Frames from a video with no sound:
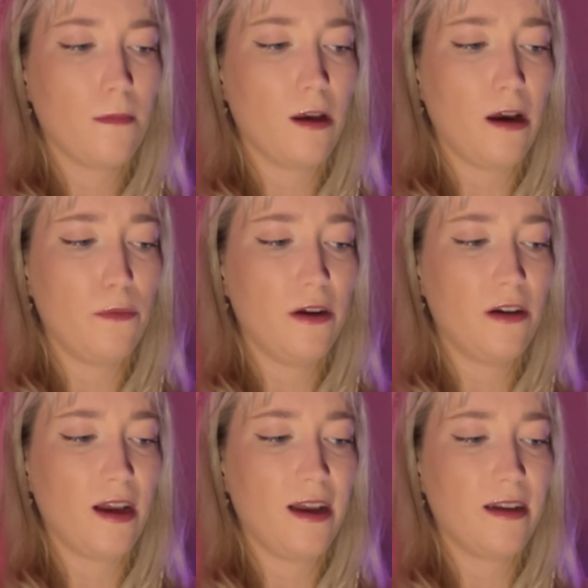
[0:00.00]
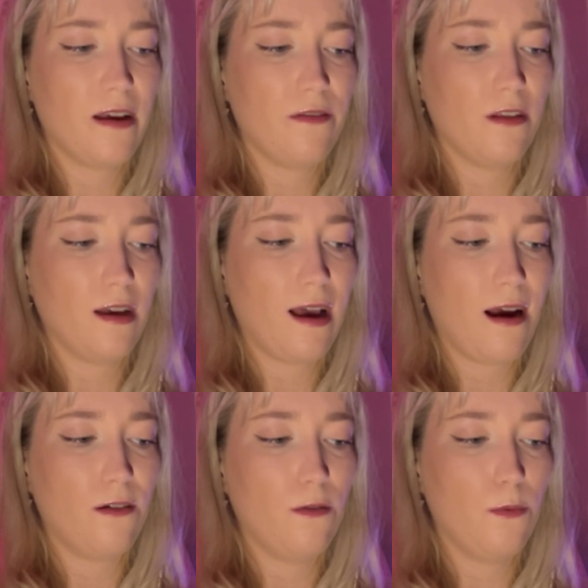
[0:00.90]
"I wish I had given the
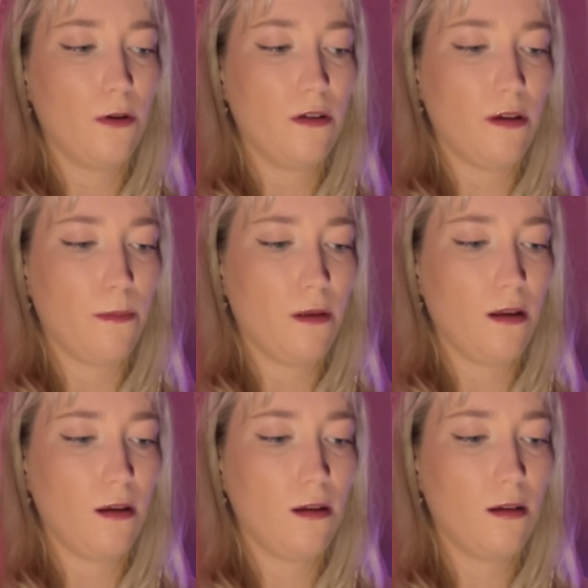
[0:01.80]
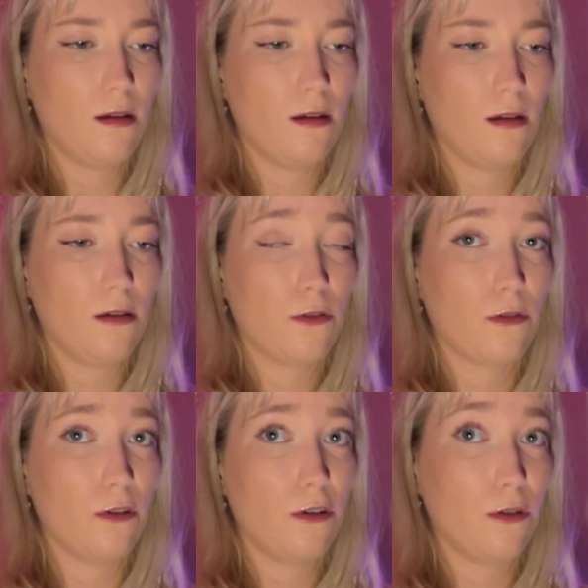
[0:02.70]
carol boy something,"
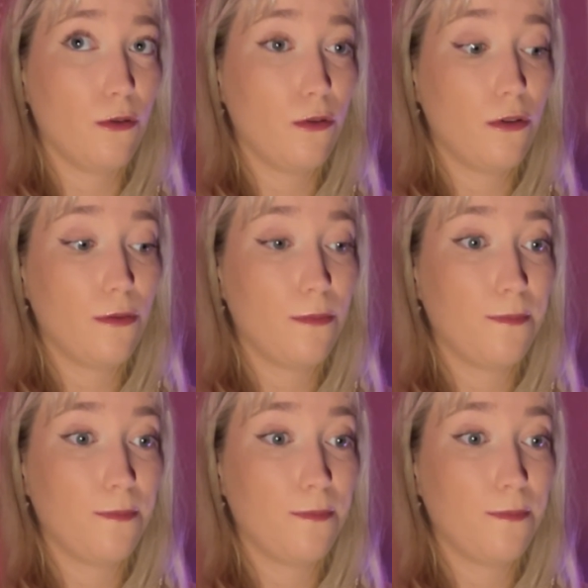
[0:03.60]
Scrooge thought.